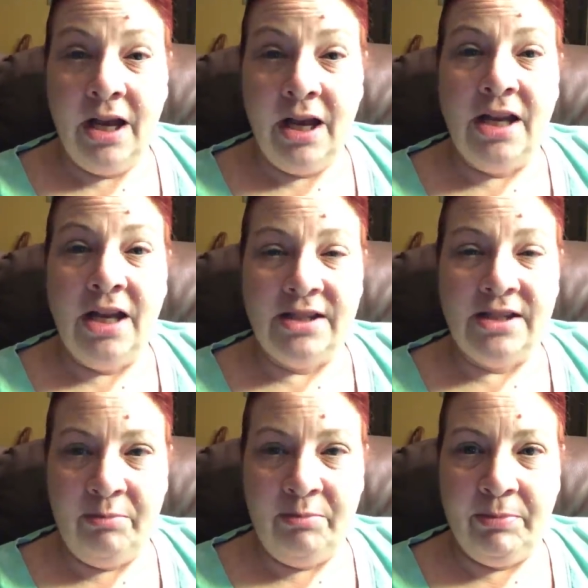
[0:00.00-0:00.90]
and
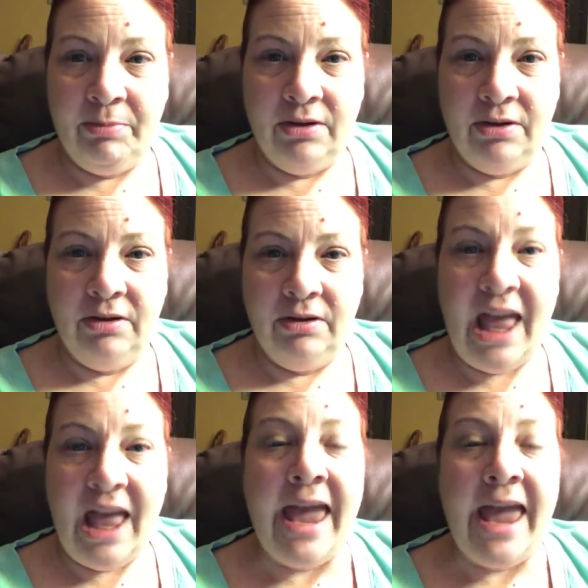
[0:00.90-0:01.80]
some people
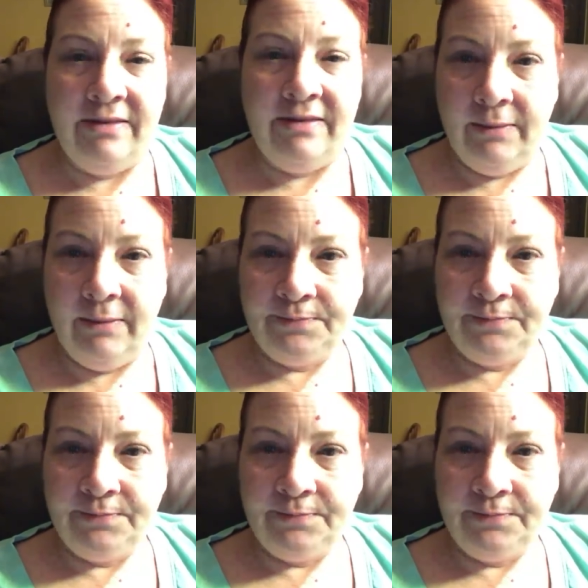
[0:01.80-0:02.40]
hate them.